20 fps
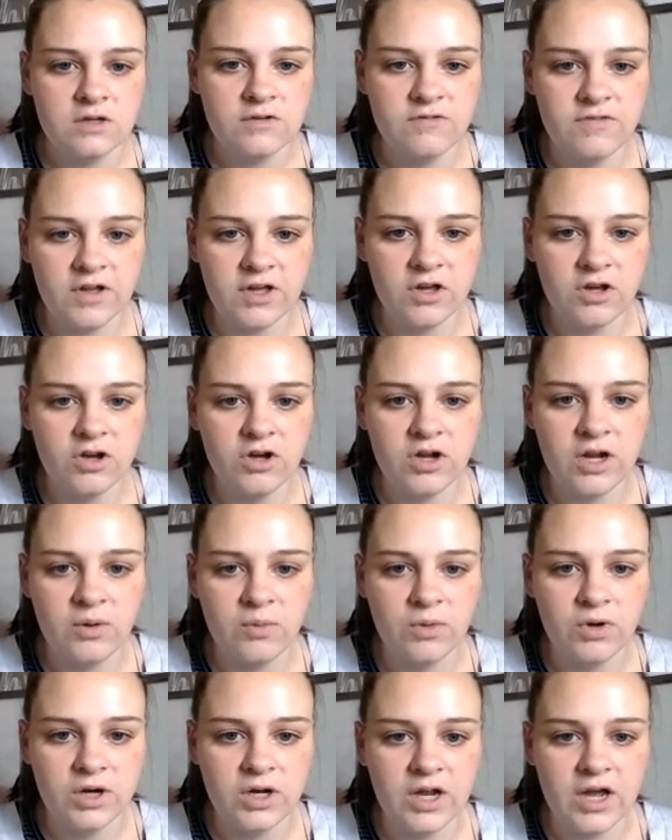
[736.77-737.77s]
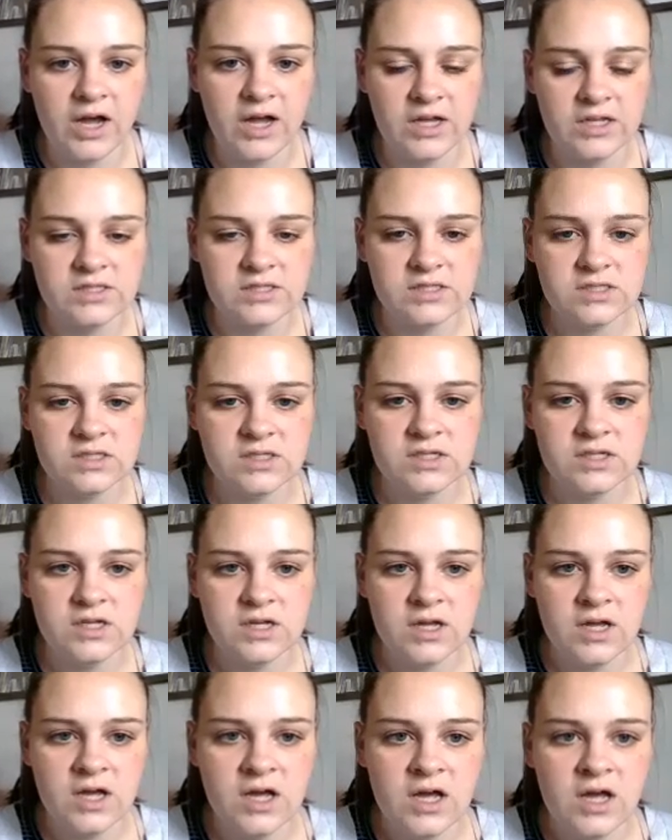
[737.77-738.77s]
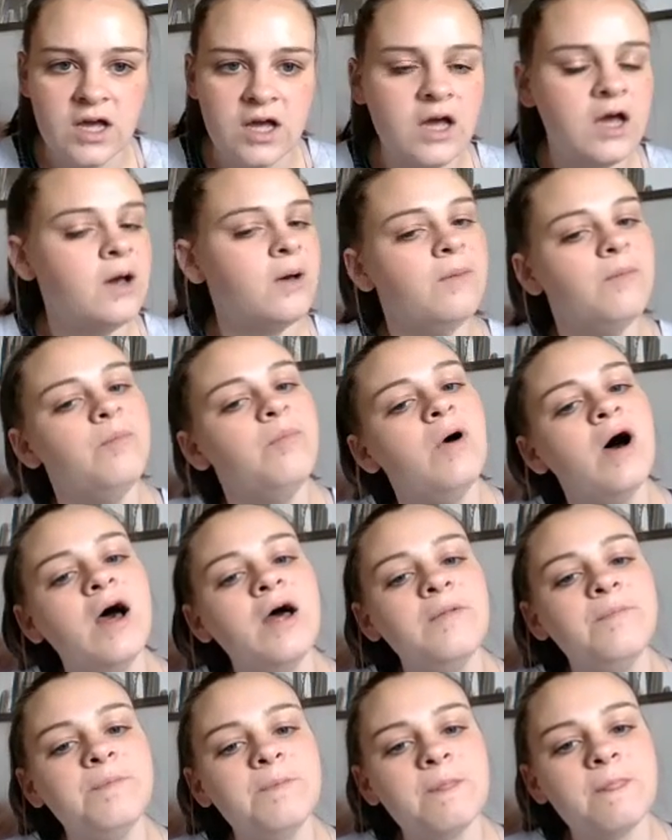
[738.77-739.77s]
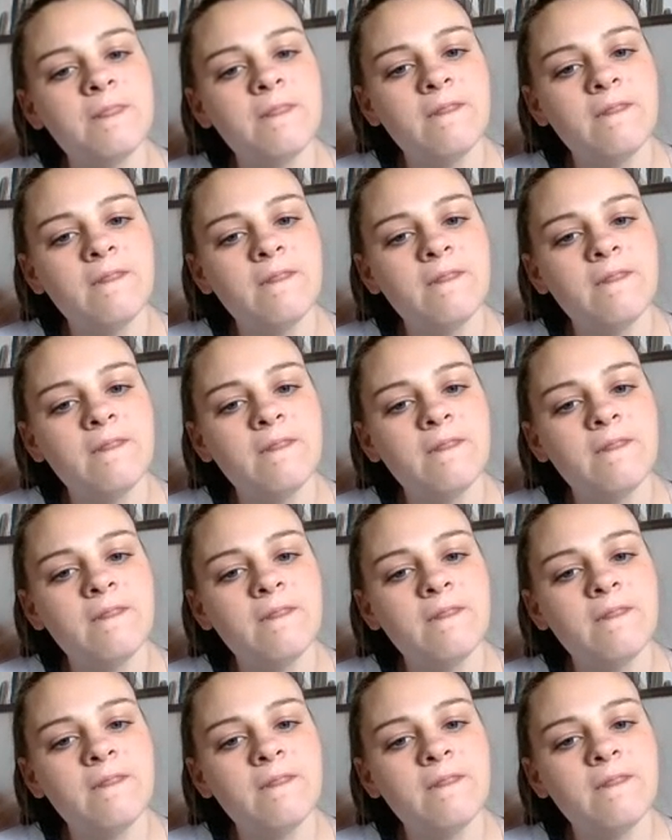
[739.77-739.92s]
If I could, I would, guys. But